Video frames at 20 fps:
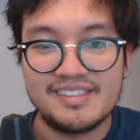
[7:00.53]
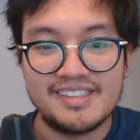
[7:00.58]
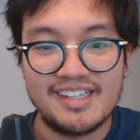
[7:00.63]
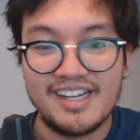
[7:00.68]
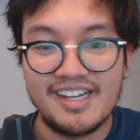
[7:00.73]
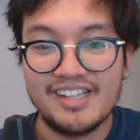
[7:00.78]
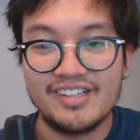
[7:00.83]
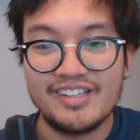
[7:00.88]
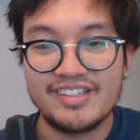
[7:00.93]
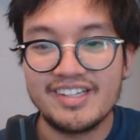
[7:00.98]

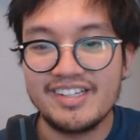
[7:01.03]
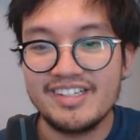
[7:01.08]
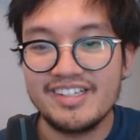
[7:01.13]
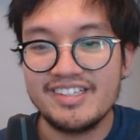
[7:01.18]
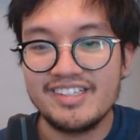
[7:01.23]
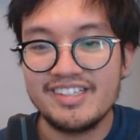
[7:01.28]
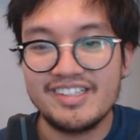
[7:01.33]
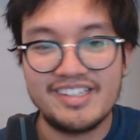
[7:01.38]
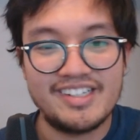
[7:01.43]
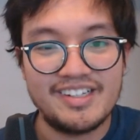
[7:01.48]
not looking
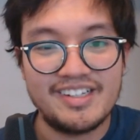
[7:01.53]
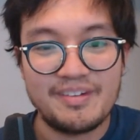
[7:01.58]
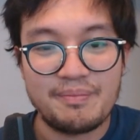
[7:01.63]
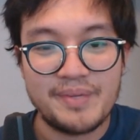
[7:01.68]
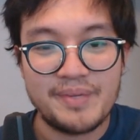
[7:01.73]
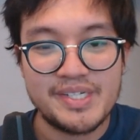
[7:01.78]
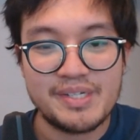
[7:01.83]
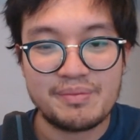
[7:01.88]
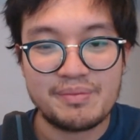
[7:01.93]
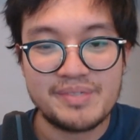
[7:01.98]
good.
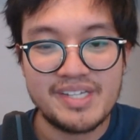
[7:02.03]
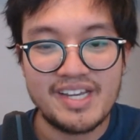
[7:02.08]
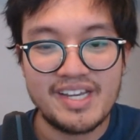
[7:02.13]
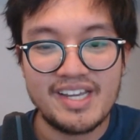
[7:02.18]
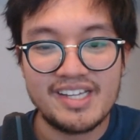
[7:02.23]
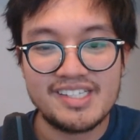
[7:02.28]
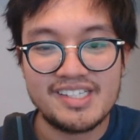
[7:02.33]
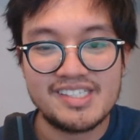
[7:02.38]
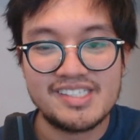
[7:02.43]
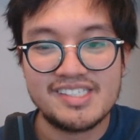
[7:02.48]
Bishop
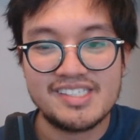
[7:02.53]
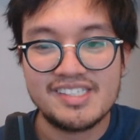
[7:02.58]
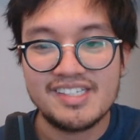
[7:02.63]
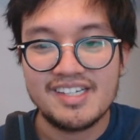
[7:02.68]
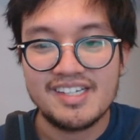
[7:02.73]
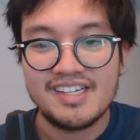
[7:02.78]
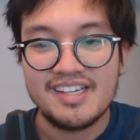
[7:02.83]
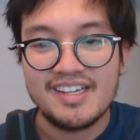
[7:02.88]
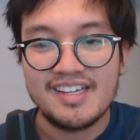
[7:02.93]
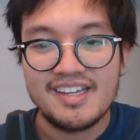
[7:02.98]
takes,
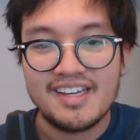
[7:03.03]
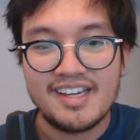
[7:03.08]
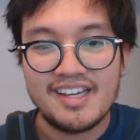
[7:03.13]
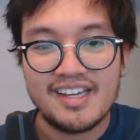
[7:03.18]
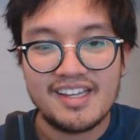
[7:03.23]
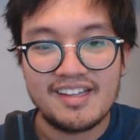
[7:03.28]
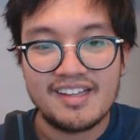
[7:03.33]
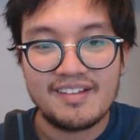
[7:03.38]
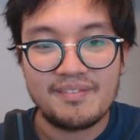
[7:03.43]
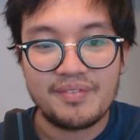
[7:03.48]

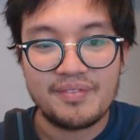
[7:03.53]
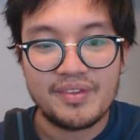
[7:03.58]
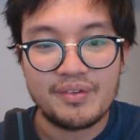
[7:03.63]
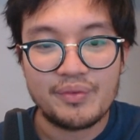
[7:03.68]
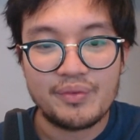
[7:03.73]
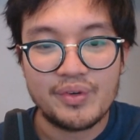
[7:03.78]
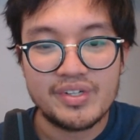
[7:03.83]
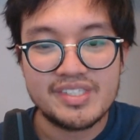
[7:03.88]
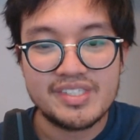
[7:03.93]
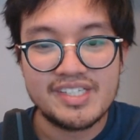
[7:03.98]

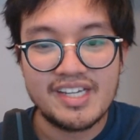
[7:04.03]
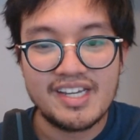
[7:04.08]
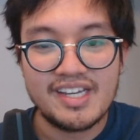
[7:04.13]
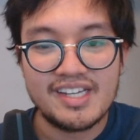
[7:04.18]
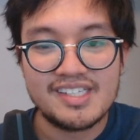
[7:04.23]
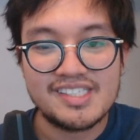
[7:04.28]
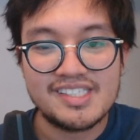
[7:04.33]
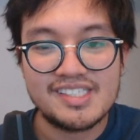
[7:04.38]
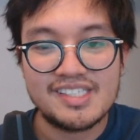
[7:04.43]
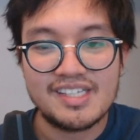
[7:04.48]
rook
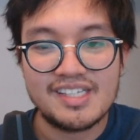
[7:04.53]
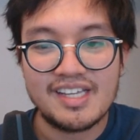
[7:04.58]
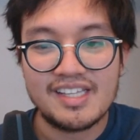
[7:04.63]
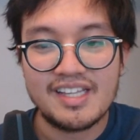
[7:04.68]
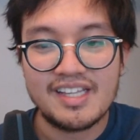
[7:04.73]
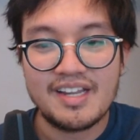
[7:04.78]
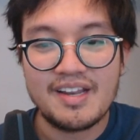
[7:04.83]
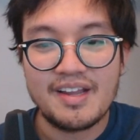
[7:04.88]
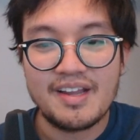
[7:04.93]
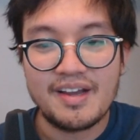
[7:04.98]
takes, and
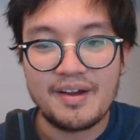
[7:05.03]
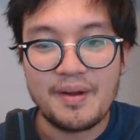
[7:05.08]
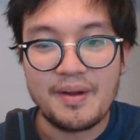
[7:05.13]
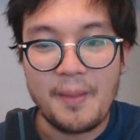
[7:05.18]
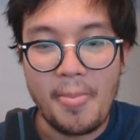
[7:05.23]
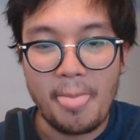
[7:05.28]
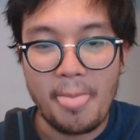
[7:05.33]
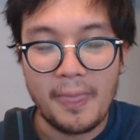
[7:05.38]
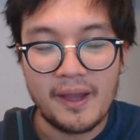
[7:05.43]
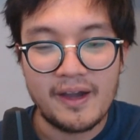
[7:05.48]
then
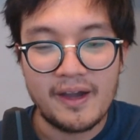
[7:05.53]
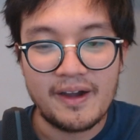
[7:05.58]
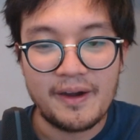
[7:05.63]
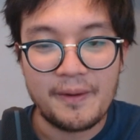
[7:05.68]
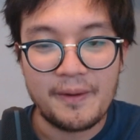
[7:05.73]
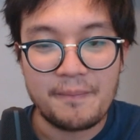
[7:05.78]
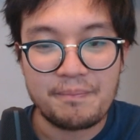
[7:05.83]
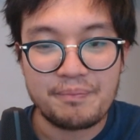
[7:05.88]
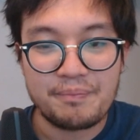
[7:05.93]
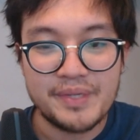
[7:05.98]

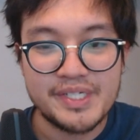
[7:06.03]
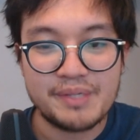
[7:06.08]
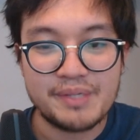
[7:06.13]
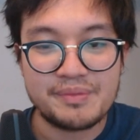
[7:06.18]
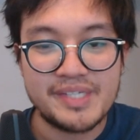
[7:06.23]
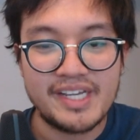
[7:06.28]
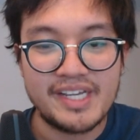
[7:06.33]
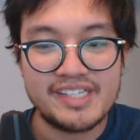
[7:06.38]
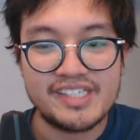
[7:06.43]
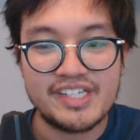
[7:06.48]

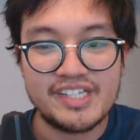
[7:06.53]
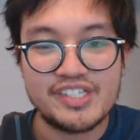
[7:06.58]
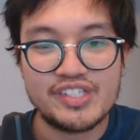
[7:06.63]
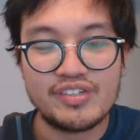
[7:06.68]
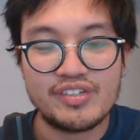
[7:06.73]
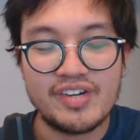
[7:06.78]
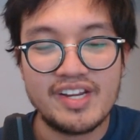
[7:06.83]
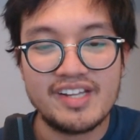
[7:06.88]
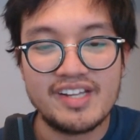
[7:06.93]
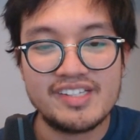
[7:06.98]
bishop takes
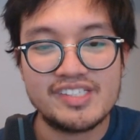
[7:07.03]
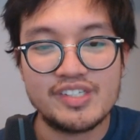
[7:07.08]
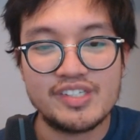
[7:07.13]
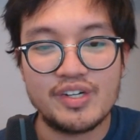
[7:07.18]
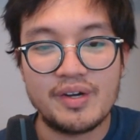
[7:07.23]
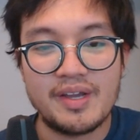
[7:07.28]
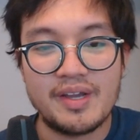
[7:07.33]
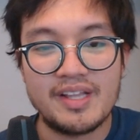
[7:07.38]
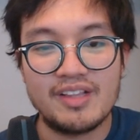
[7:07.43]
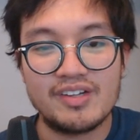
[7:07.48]
h3.
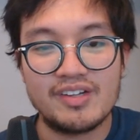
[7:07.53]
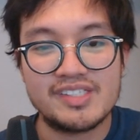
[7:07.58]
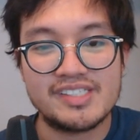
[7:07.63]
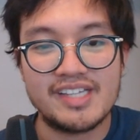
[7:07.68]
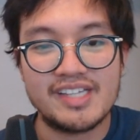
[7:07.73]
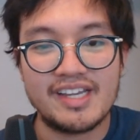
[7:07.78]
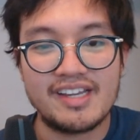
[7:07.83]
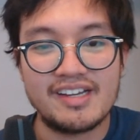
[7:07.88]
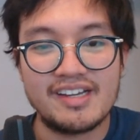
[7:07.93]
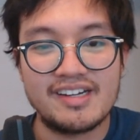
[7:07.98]
So it looks
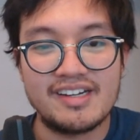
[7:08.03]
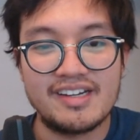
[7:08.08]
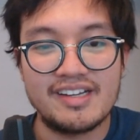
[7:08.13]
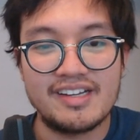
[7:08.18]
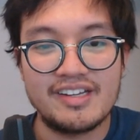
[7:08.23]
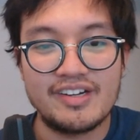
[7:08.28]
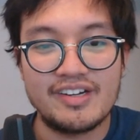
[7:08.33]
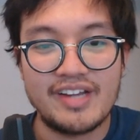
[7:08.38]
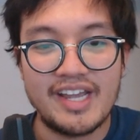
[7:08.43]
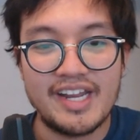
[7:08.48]
like
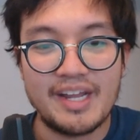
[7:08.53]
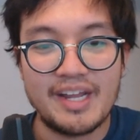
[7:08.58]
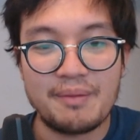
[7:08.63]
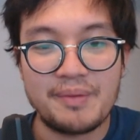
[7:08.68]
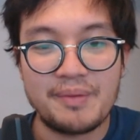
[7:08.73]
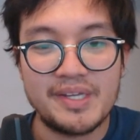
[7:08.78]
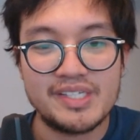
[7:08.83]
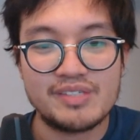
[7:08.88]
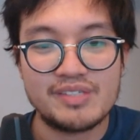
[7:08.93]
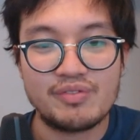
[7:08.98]
you're gaining a
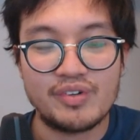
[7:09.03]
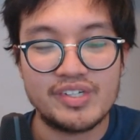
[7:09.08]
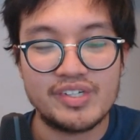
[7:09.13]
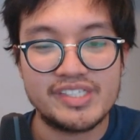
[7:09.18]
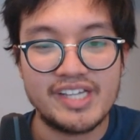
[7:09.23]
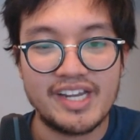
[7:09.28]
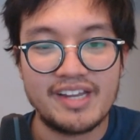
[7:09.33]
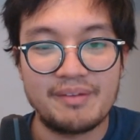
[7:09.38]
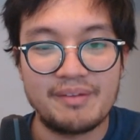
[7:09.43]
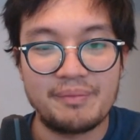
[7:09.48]
piece for a
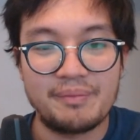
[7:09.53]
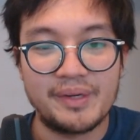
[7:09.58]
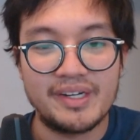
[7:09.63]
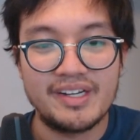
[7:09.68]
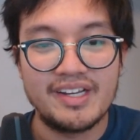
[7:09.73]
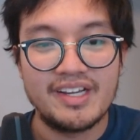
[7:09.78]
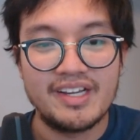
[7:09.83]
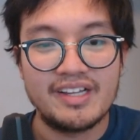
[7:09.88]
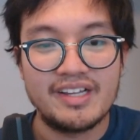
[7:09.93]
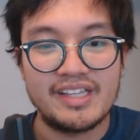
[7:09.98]
second, but
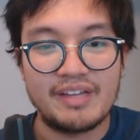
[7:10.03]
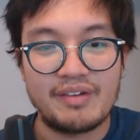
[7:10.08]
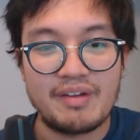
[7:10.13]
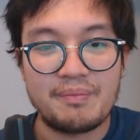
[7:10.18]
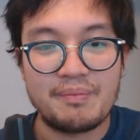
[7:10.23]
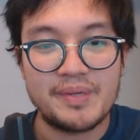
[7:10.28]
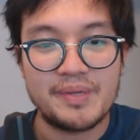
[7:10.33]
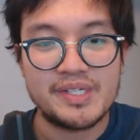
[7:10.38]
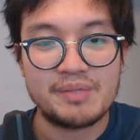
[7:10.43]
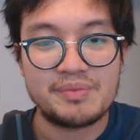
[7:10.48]
then we
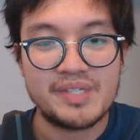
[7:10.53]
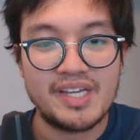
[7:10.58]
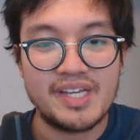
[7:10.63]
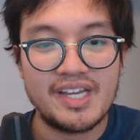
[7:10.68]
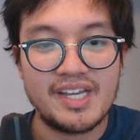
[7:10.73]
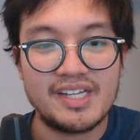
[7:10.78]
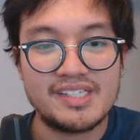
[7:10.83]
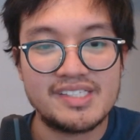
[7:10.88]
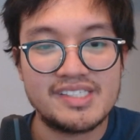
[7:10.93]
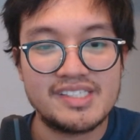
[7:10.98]
have bishop
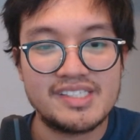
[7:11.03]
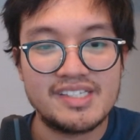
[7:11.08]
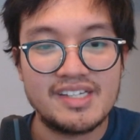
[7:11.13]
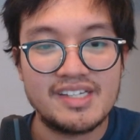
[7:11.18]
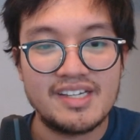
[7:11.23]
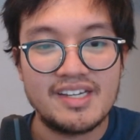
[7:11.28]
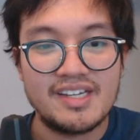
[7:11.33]
takes,